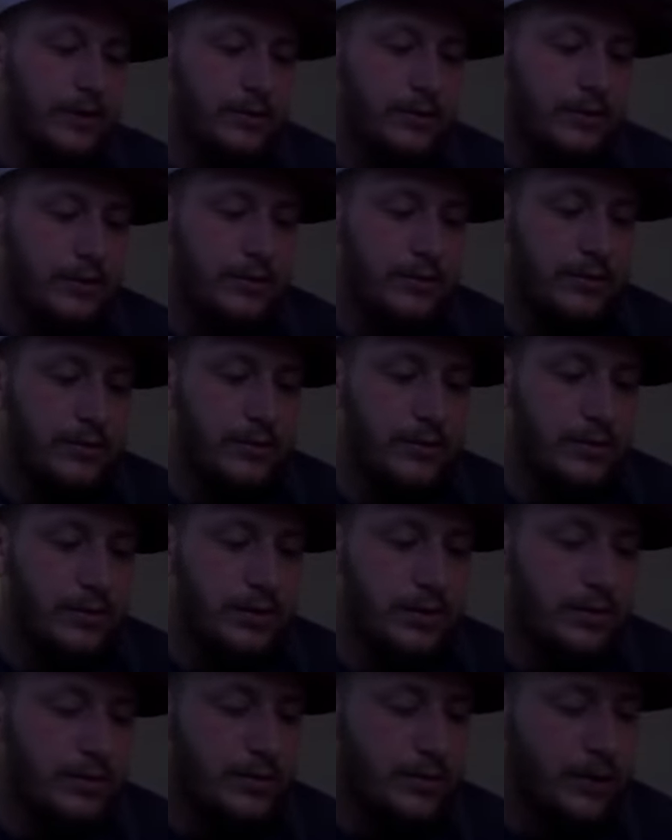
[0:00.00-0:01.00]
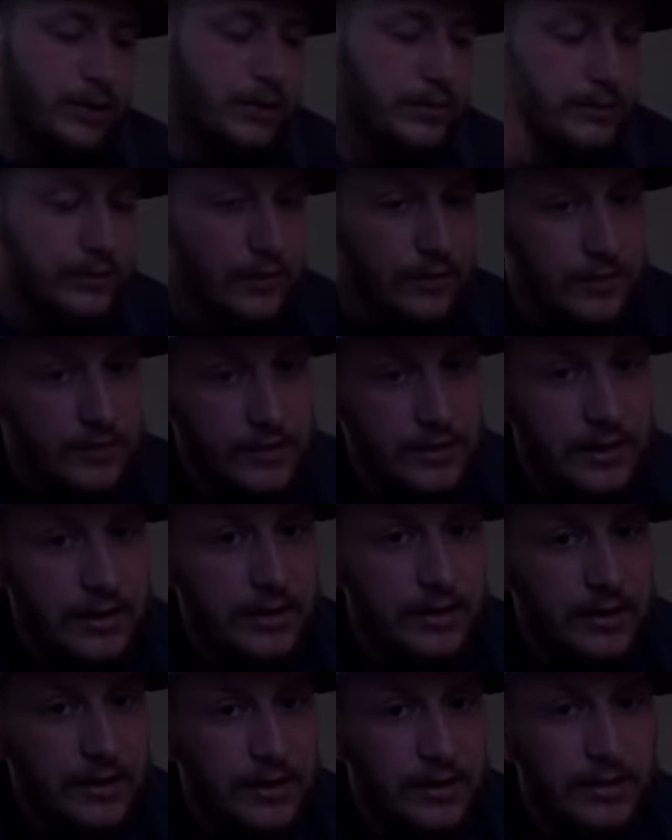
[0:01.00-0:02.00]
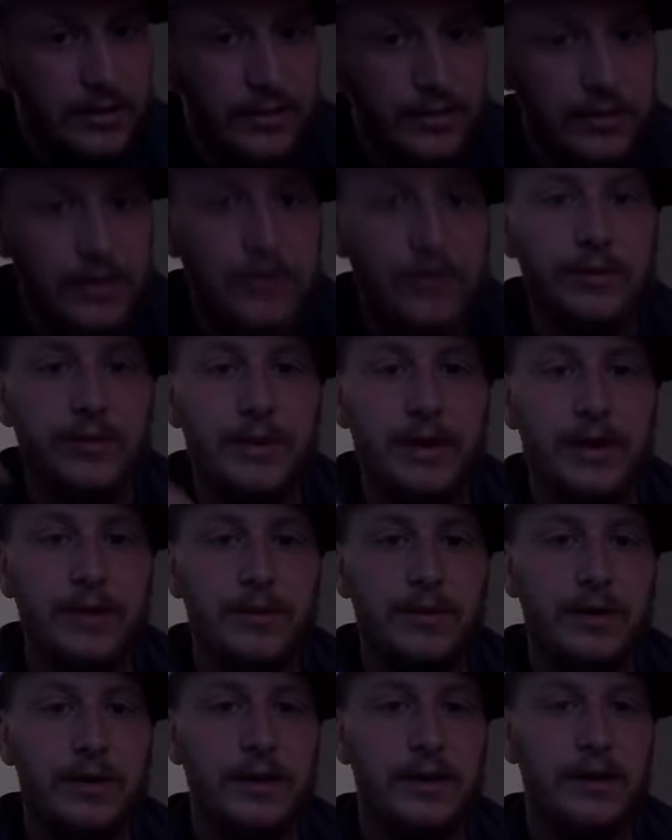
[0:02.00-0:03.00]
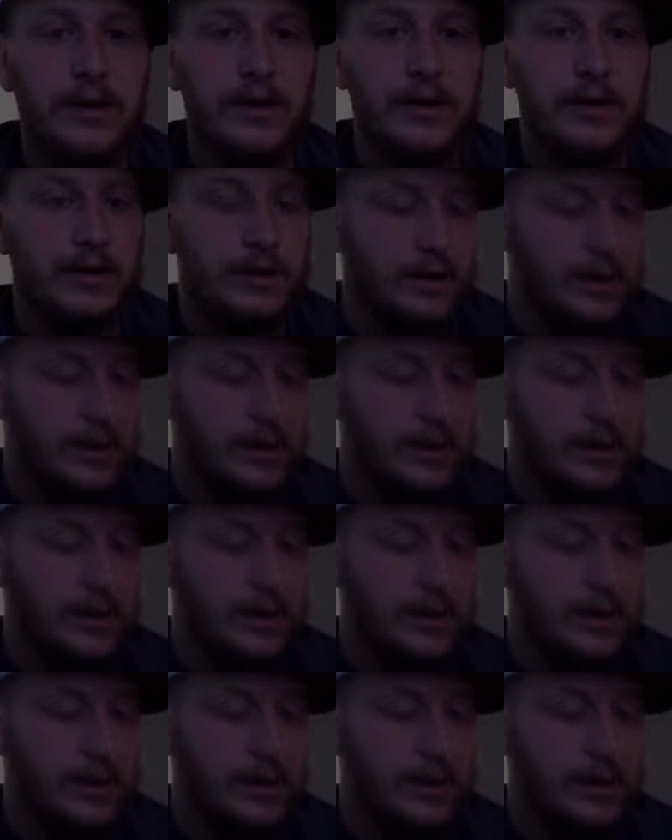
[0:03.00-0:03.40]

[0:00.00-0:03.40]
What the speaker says: These will work well just getting a little bit of the baby hair